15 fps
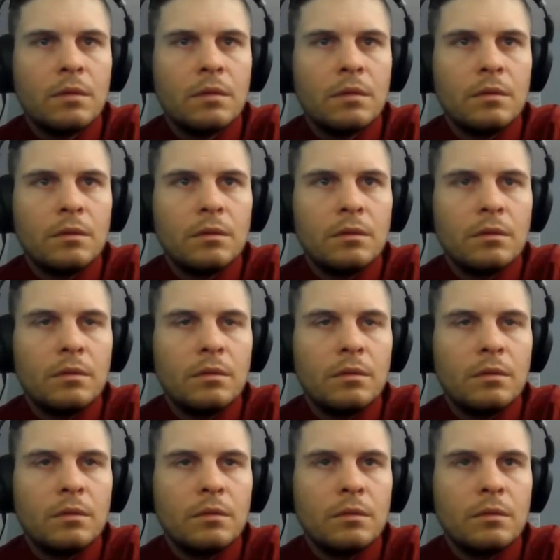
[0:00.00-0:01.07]
Ooh.
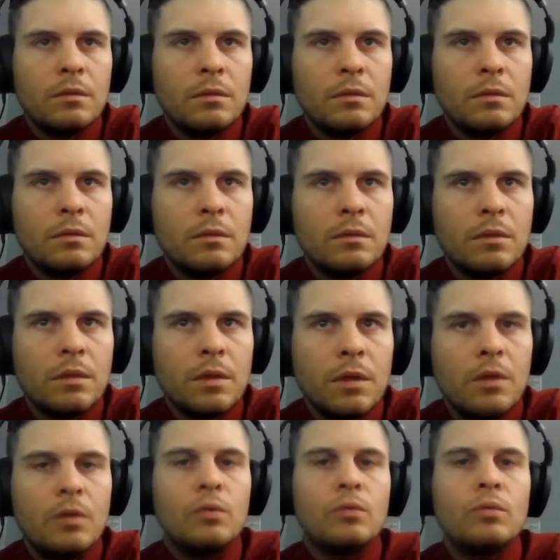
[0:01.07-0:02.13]

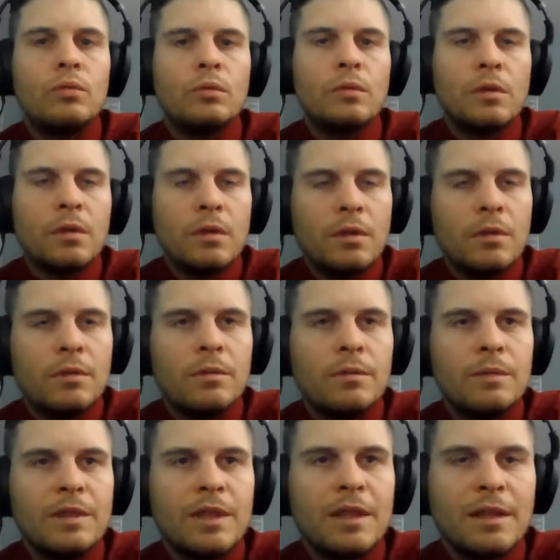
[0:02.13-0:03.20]
Ooh, what was
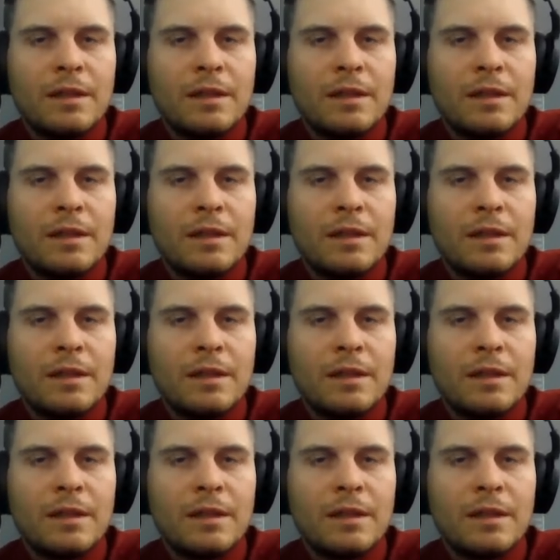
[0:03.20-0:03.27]
that?